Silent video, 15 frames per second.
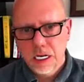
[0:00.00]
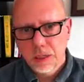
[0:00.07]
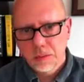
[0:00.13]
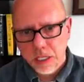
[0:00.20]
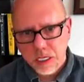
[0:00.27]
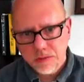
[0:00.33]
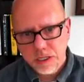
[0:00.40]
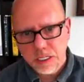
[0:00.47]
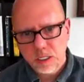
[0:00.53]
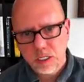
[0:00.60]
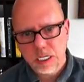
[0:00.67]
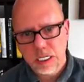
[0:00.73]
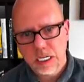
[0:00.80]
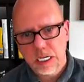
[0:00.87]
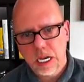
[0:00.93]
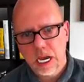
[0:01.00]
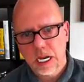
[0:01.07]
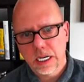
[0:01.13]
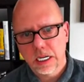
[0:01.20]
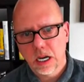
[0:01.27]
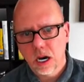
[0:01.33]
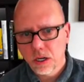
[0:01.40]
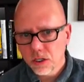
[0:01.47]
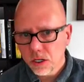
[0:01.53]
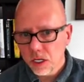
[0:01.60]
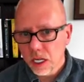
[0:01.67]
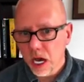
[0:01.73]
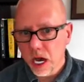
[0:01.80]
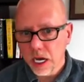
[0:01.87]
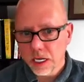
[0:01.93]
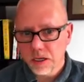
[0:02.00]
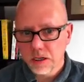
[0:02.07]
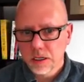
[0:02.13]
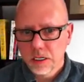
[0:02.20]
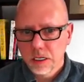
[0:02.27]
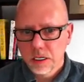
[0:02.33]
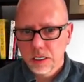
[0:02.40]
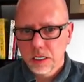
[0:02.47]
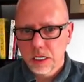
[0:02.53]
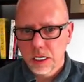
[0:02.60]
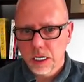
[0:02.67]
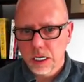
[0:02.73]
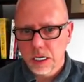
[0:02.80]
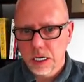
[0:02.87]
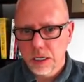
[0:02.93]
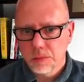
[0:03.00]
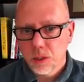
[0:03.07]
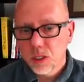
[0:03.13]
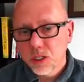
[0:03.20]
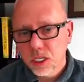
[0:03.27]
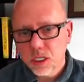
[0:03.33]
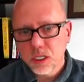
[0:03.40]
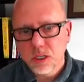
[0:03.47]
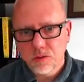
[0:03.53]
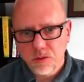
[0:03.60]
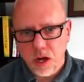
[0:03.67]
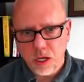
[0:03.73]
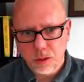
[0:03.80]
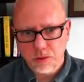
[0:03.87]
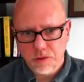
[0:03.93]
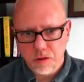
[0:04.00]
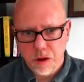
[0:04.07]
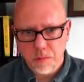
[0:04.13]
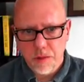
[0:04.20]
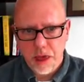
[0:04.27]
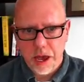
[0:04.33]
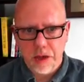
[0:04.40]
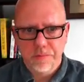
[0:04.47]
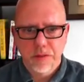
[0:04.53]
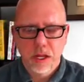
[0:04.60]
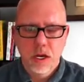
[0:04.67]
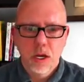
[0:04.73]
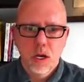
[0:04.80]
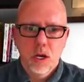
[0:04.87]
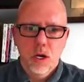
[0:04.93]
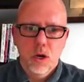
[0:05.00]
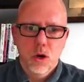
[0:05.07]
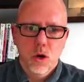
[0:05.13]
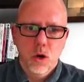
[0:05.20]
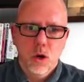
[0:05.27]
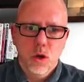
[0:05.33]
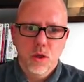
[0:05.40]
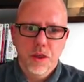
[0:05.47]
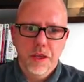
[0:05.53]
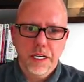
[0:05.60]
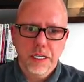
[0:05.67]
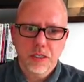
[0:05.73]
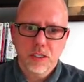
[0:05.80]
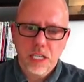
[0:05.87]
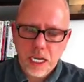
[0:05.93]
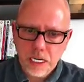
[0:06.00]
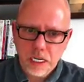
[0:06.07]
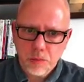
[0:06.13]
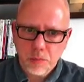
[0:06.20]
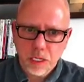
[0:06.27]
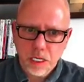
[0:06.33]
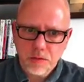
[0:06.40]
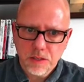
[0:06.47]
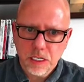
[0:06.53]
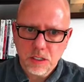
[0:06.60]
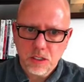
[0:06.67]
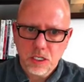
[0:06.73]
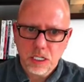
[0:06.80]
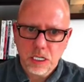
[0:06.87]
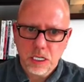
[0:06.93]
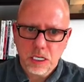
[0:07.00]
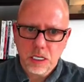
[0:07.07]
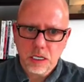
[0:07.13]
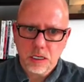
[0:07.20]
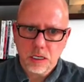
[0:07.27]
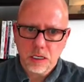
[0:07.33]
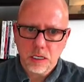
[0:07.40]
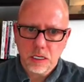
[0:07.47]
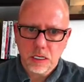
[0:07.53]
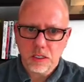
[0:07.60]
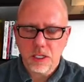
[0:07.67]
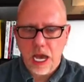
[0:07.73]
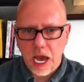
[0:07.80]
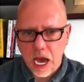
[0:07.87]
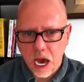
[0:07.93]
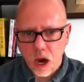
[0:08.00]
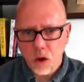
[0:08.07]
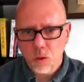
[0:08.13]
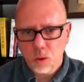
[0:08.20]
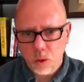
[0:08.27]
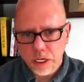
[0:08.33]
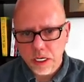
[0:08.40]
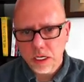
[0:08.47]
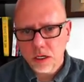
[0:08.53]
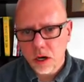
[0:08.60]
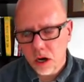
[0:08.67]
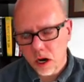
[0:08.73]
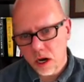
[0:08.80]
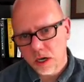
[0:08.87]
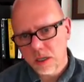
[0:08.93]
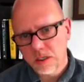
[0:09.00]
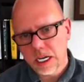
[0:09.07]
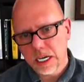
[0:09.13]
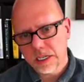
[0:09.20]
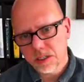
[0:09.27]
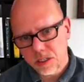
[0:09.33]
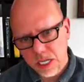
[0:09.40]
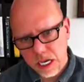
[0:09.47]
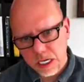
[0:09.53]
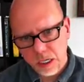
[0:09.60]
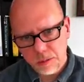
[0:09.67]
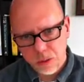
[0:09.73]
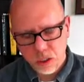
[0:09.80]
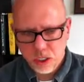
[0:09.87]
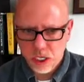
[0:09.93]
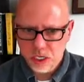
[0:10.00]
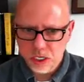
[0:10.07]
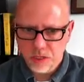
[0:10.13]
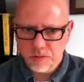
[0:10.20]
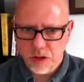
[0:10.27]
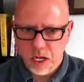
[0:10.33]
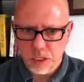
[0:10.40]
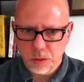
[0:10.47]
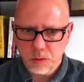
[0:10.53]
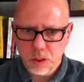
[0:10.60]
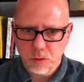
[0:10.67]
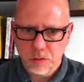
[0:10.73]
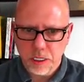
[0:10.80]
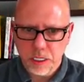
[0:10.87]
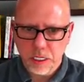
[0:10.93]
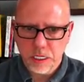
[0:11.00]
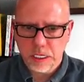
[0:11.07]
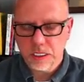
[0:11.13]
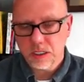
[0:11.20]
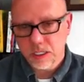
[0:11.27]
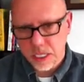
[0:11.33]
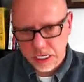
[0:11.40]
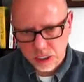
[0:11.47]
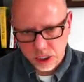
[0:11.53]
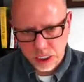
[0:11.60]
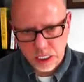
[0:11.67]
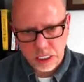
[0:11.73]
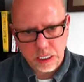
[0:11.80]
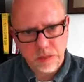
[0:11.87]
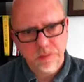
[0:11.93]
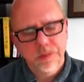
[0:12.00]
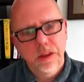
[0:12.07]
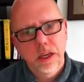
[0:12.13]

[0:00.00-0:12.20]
PVC and an underlying persistent volume from that. The second PVC is how we cause a second persistent volume to be instantiated.